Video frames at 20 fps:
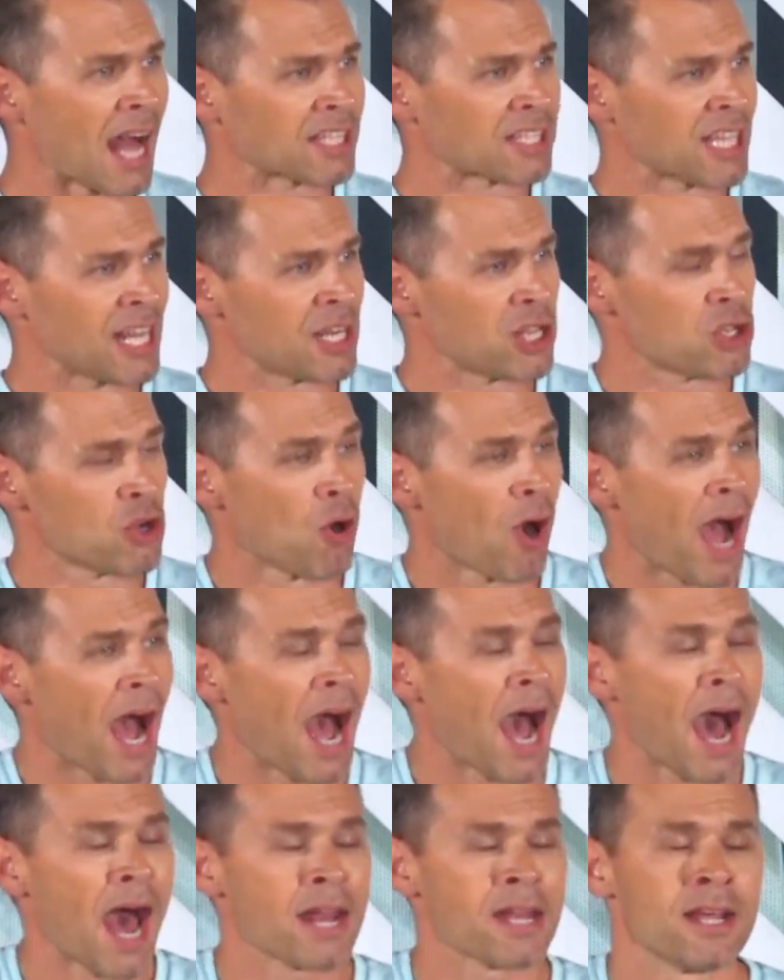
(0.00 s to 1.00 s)
I tell you, your
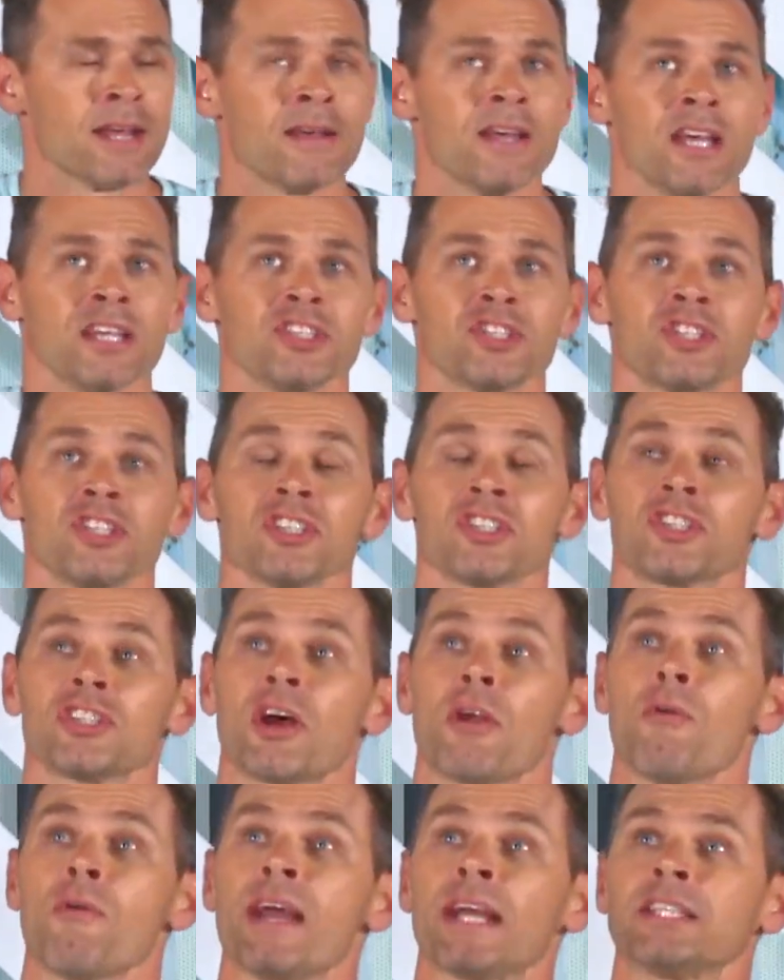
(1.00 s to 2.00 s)
heart is just
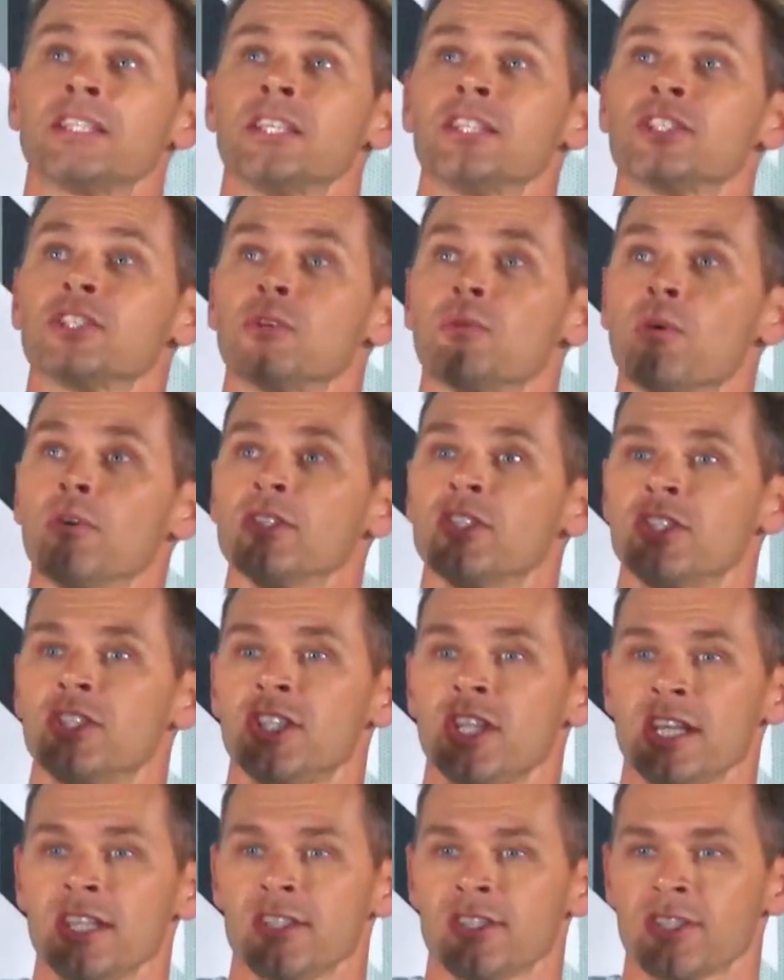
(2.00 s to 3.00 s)
directed towards
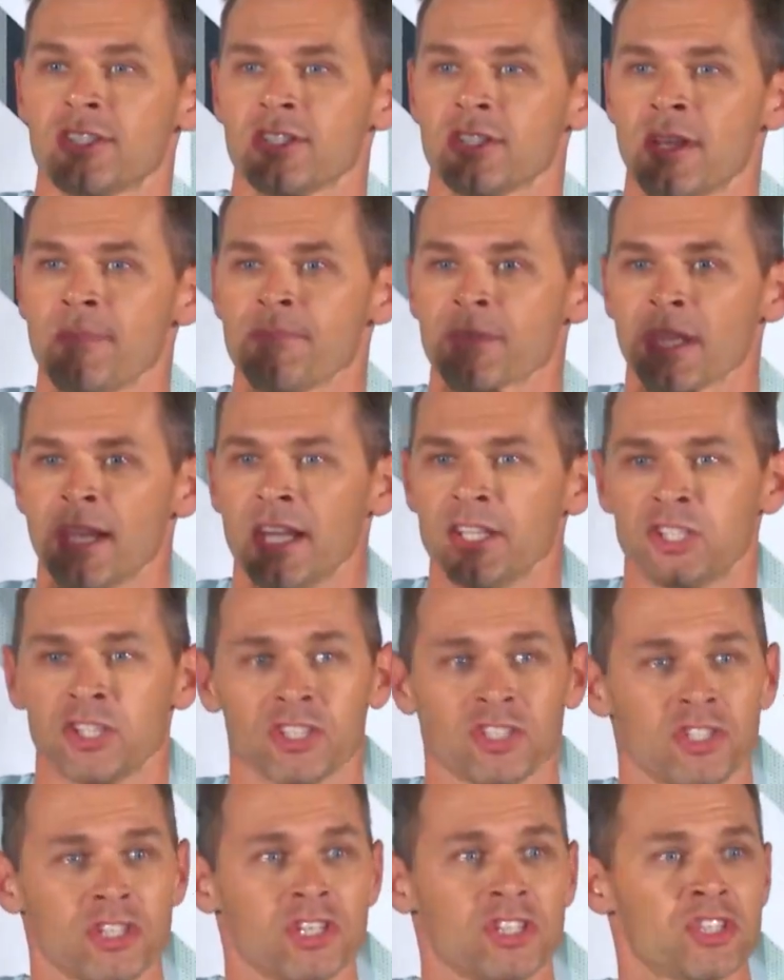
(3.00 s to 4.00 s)
Jesus. It
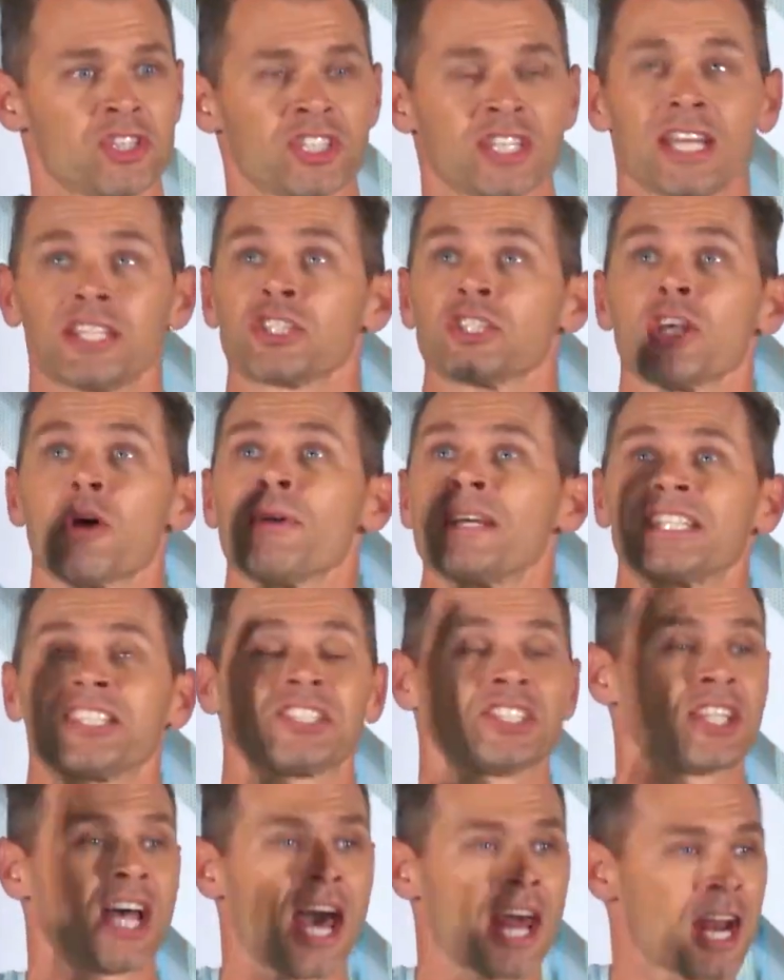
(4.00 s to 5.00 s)
just you just get so
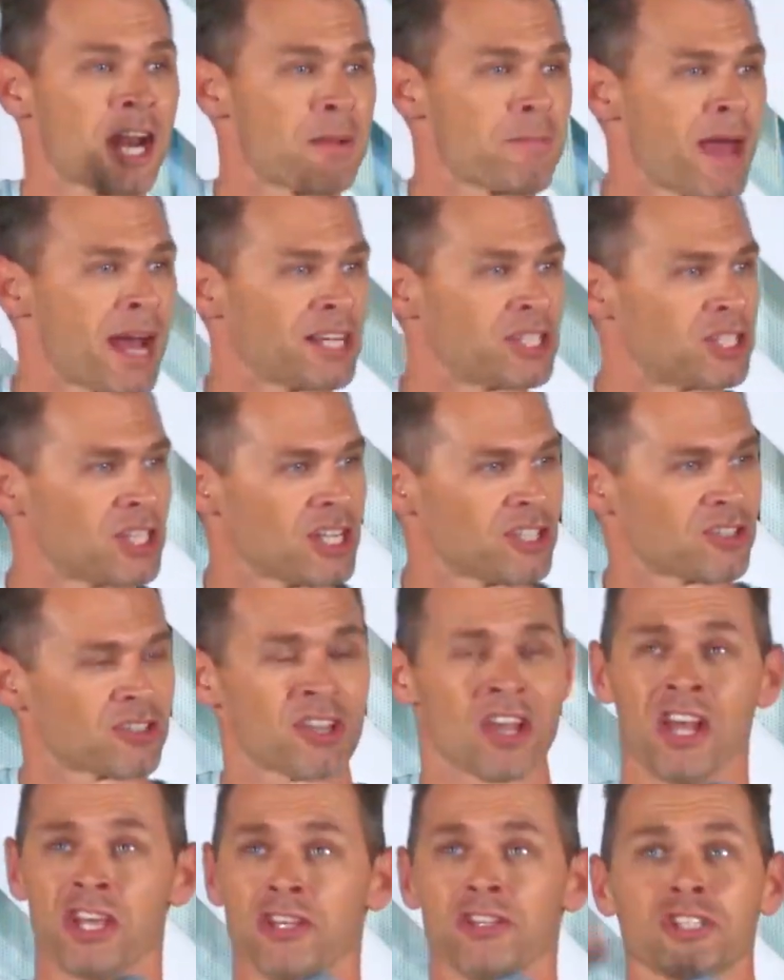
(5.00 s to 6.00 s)
excited about
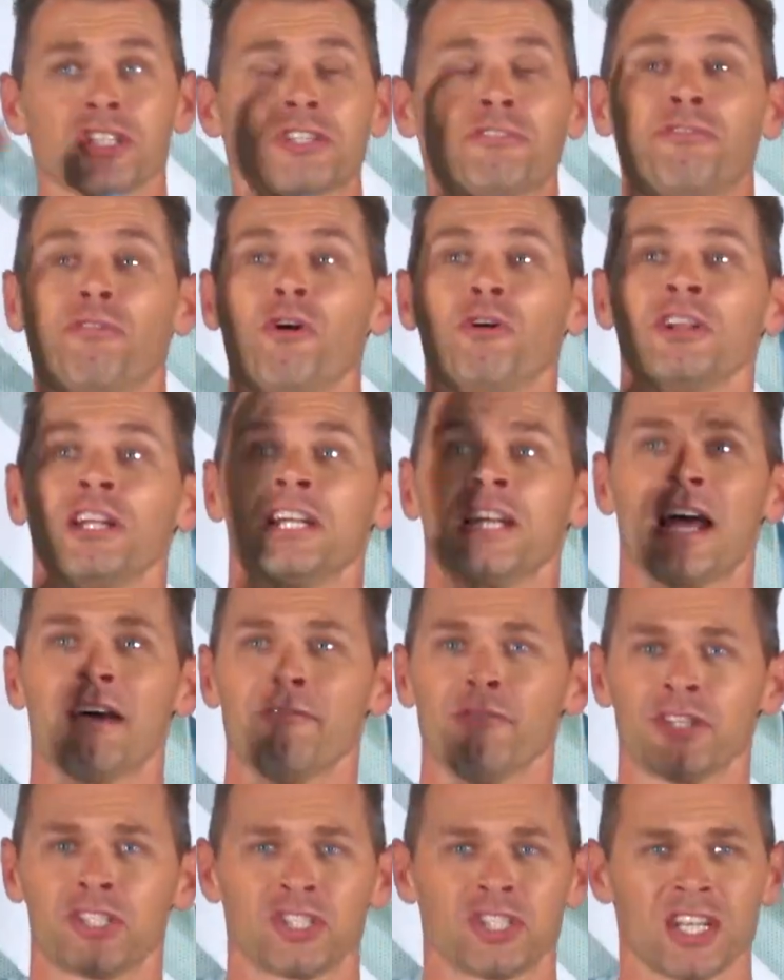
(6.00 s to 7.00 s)
Jesus. You just fall in
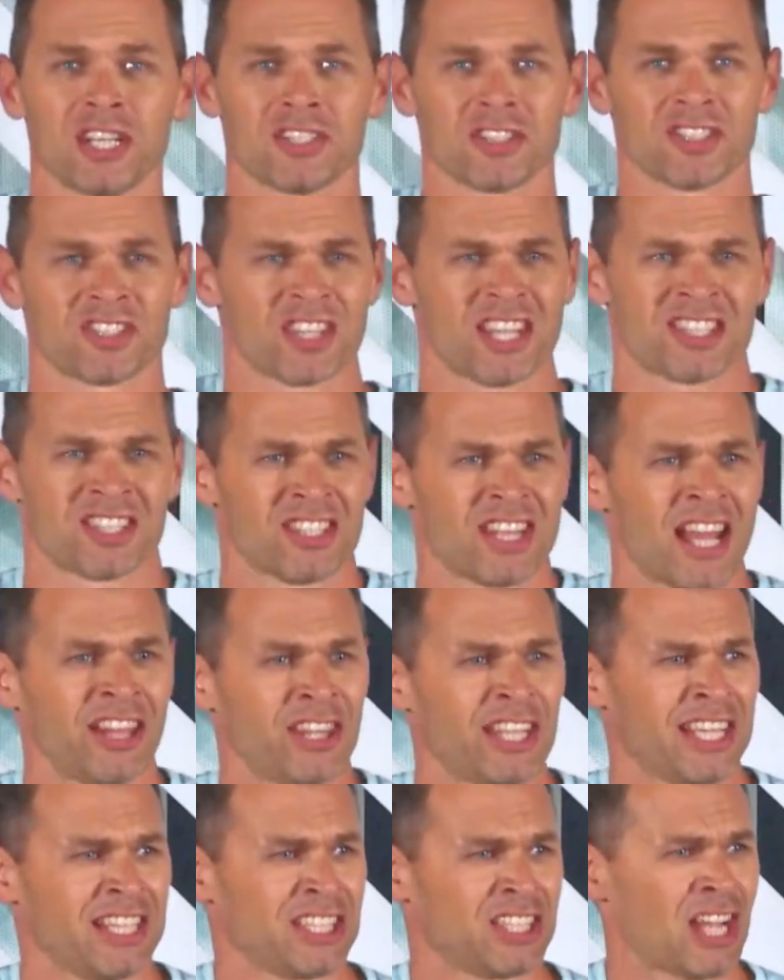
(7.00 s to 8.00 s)
love with Jesus. There's
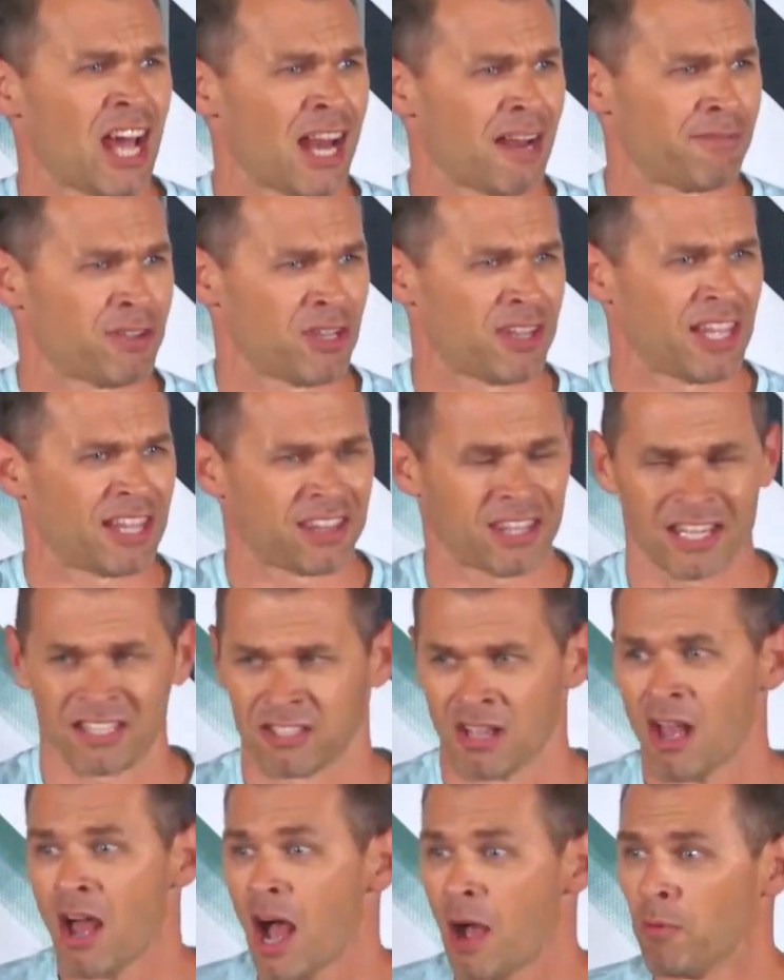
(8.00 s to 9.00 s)
nothing inside of you that
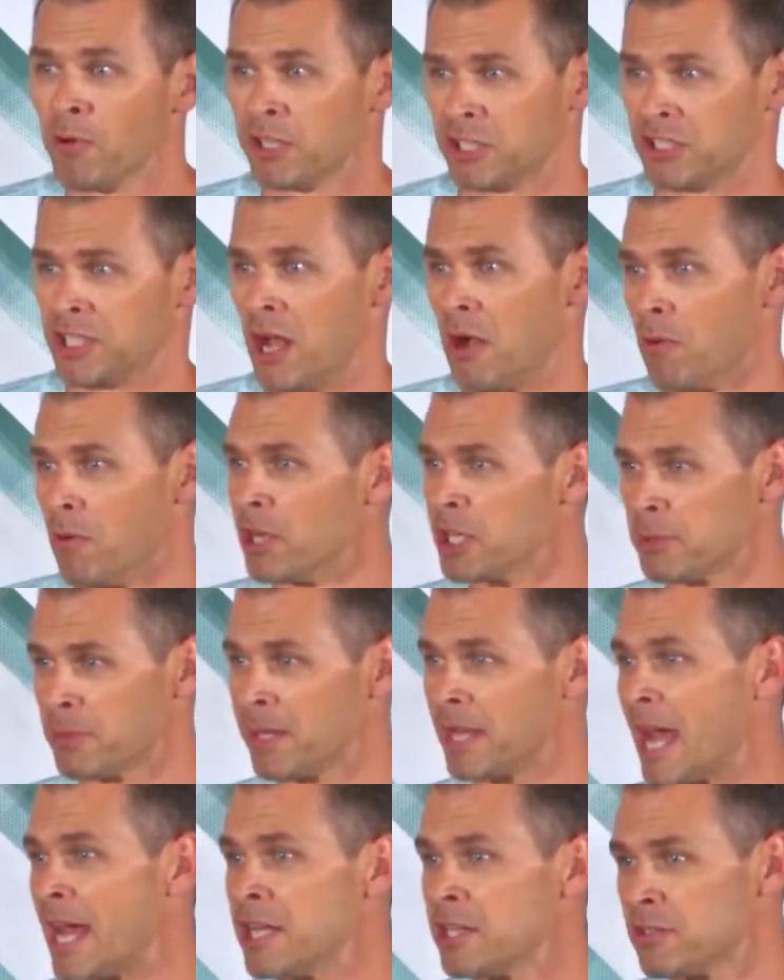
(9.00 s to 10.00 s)
thinks, I want to start
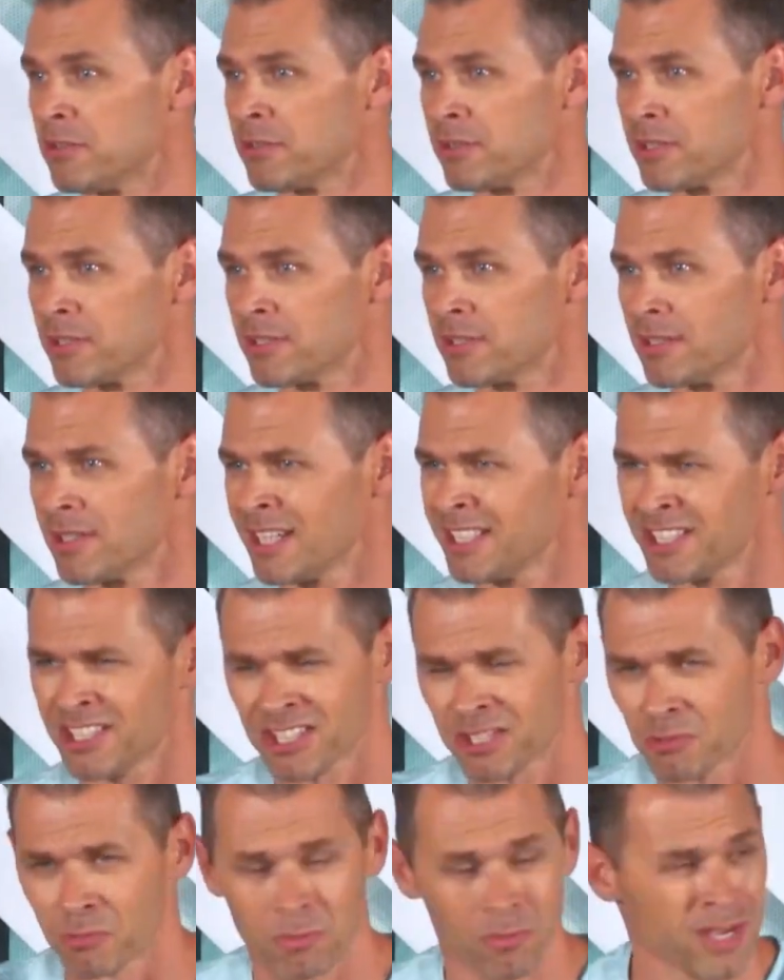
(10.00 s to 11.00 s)
worshiping angels. That's
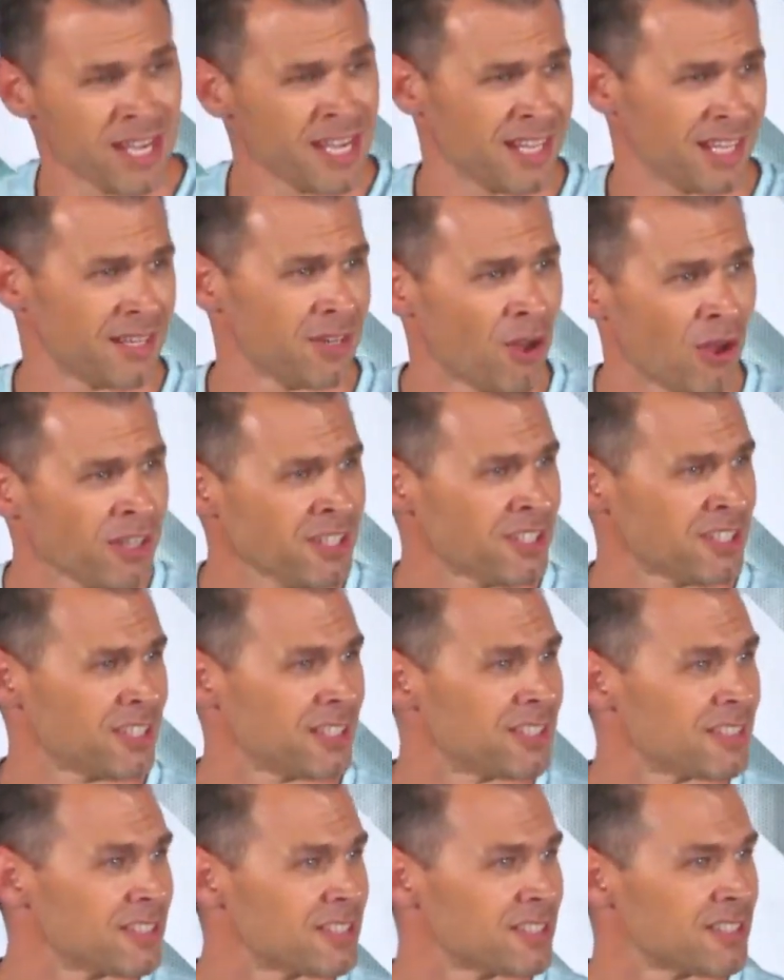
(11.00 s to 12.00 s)
just weird
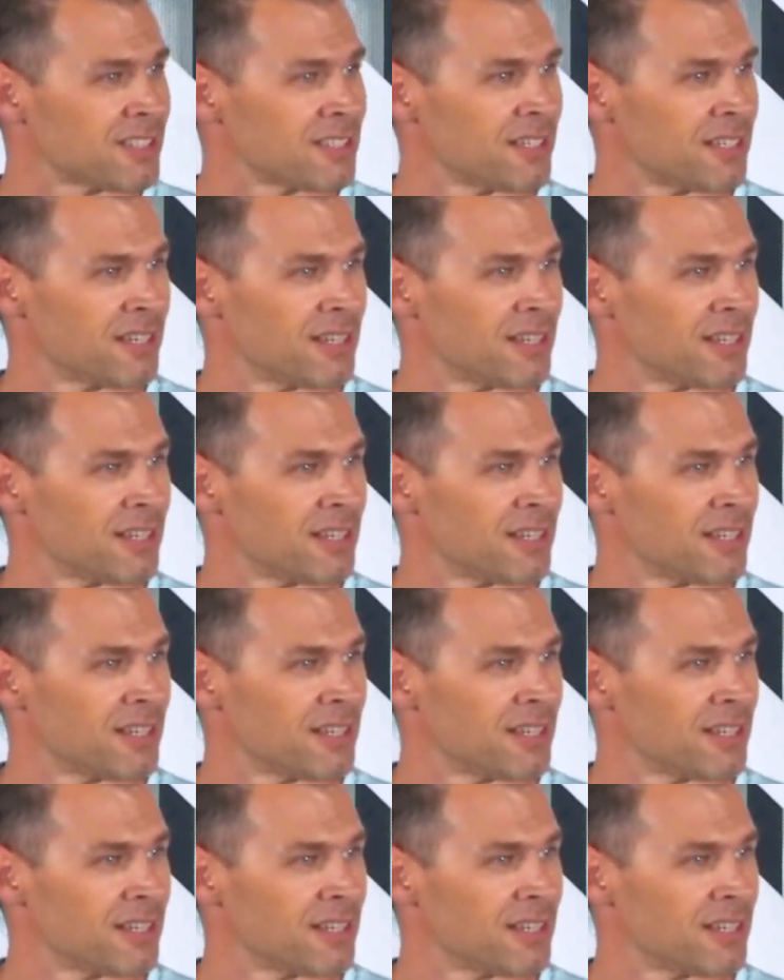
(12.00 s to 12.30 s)
nonsense.